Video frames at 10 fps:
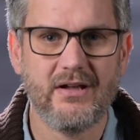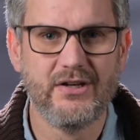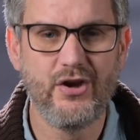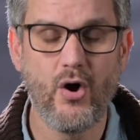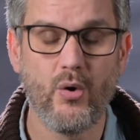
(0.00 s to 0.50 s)

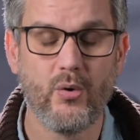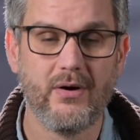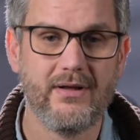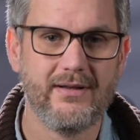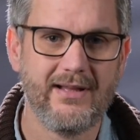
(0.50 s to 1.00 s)
know
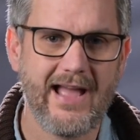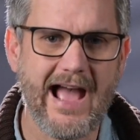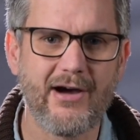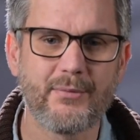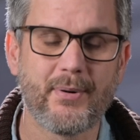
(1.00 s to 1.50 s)

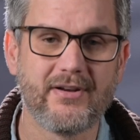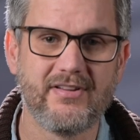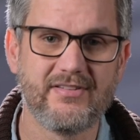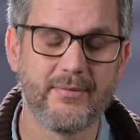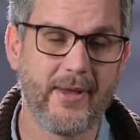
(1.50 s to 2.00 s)
how to
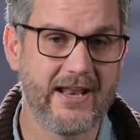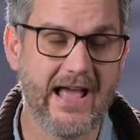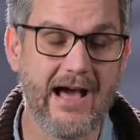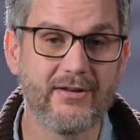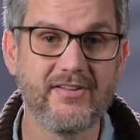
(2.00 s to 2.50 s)
participate,
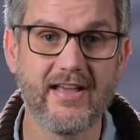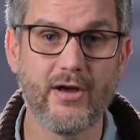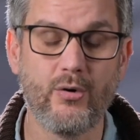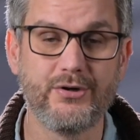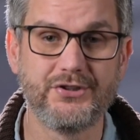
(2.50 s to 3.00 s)
how to take
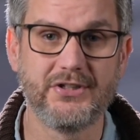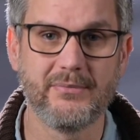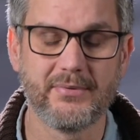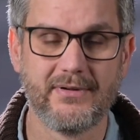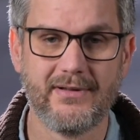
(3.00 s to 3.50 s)
ownership.